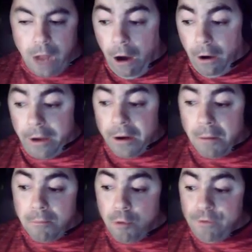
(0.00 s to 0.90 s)
All right,
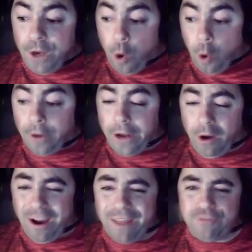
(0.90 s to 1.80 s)
moving on now.
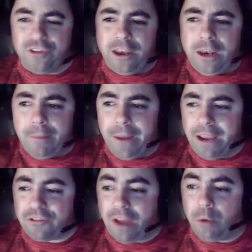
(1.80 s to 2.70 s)
I have said in the
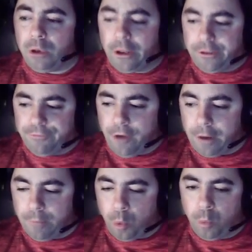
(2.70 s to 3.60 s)
past I would like to
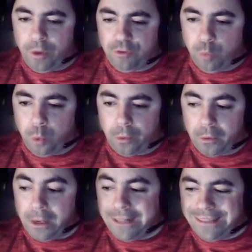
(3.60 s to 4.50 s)
find more wastewater
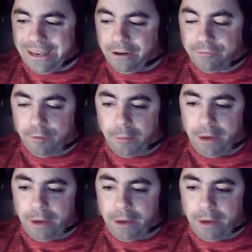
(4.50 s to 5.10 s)
data from